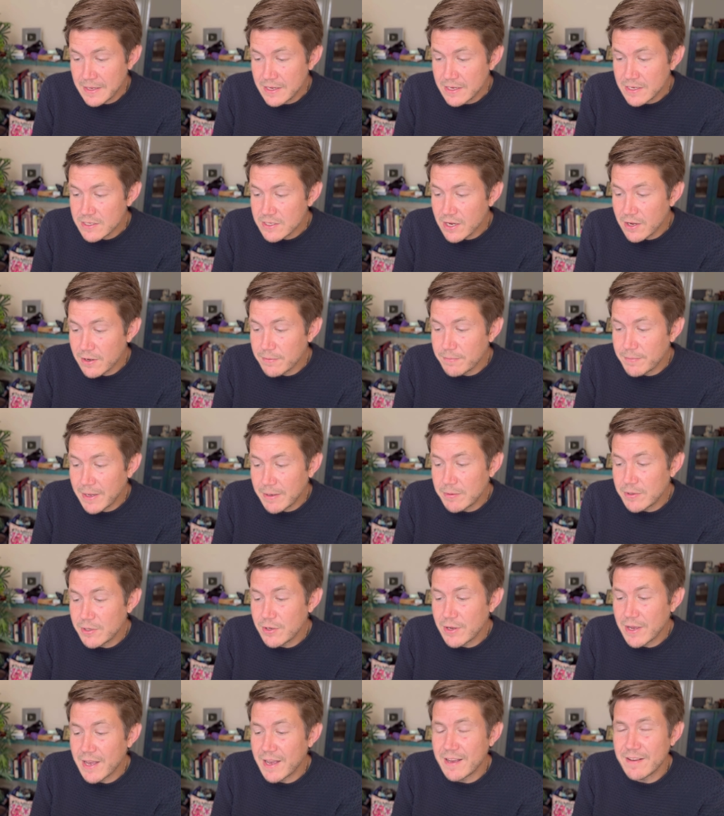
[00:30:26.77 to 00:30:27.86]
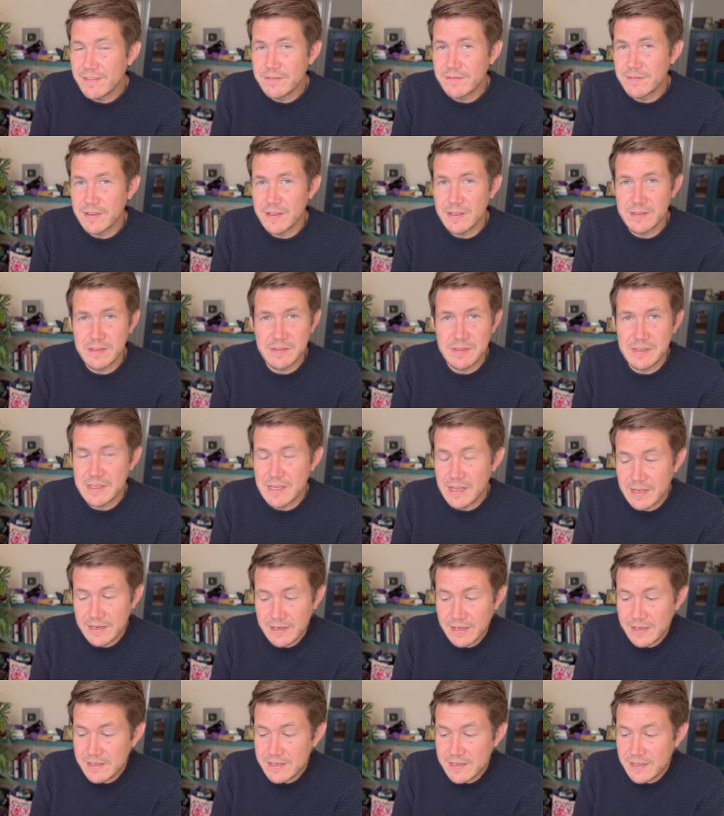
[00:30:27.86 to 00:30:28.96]
So maybe you have uh, an
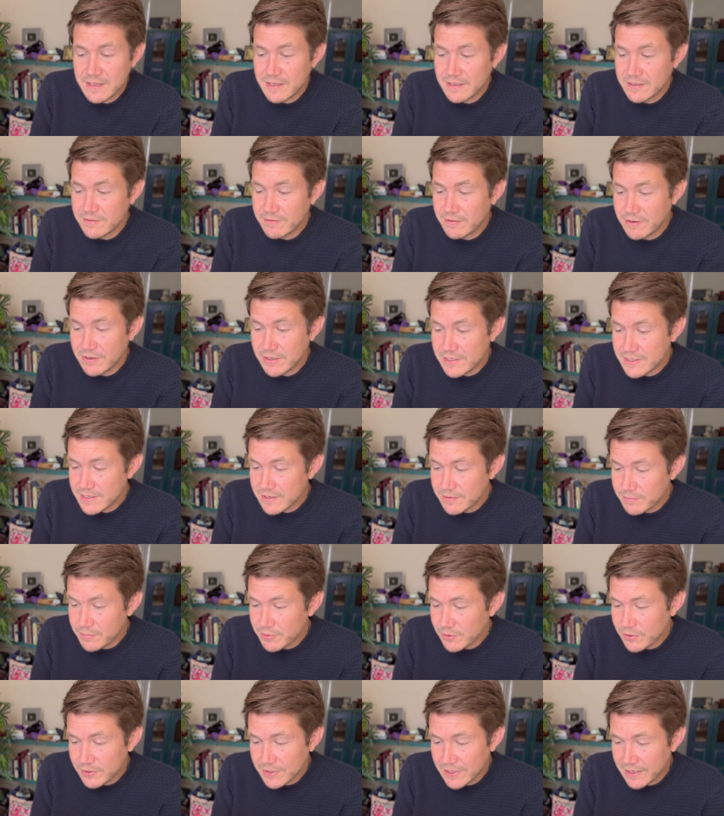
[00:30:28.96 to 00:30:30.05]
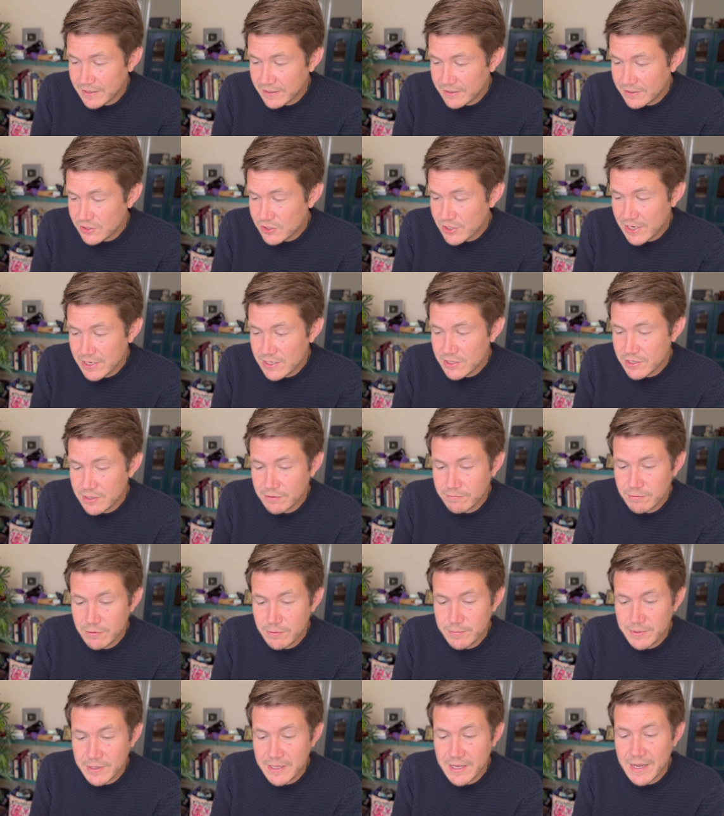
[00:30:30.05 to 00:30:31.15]
idea that's very simple, like changing a
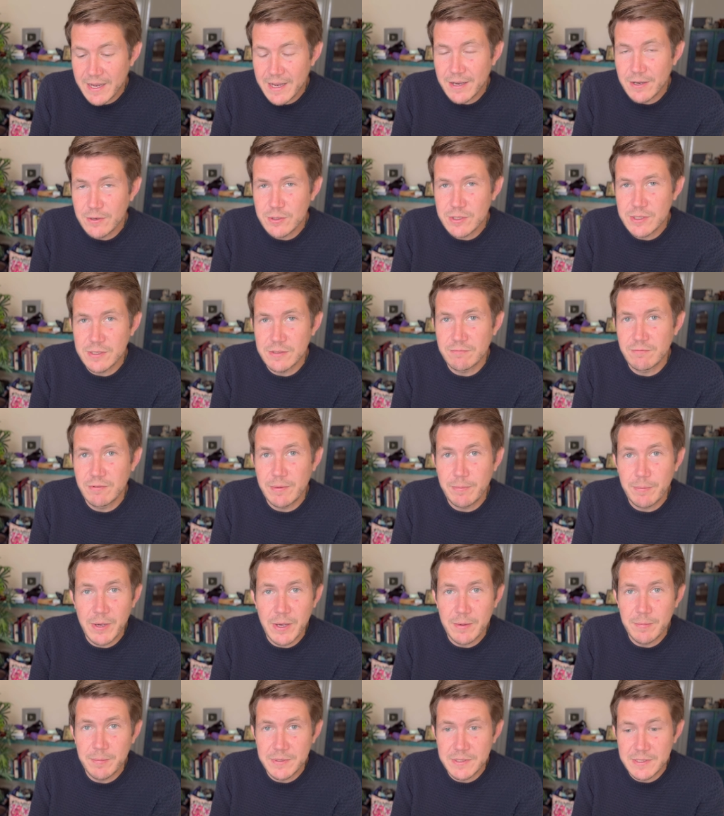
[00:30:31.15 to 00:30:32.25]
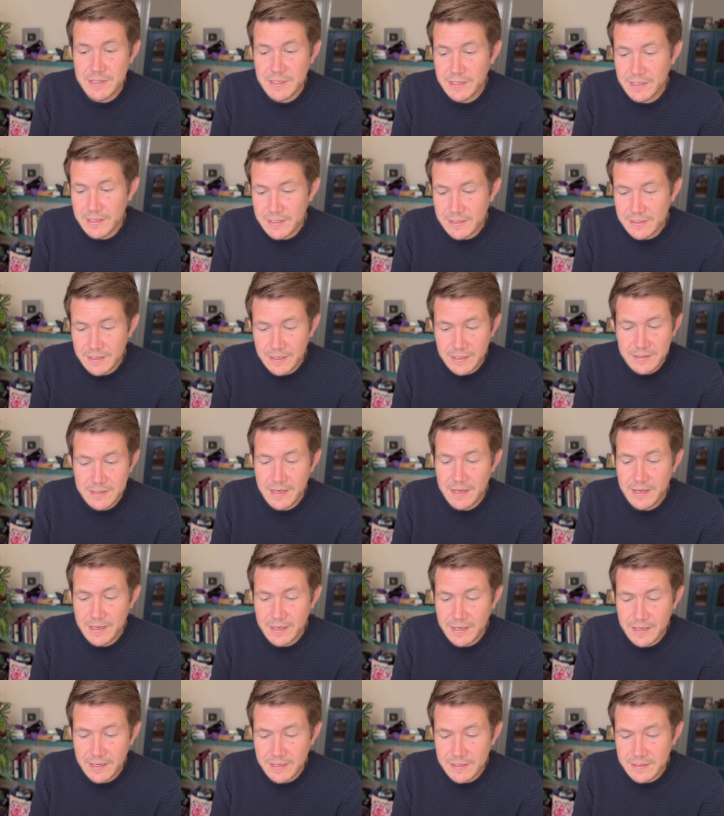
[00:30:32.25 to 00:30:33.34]
room in the house and repurposing it, like
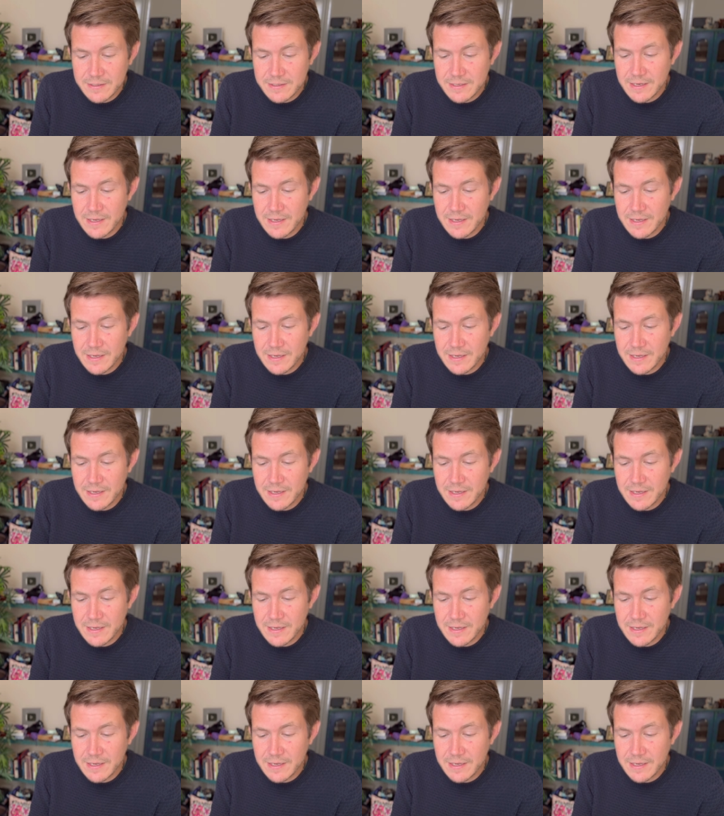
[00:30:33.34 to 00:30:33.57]
taking it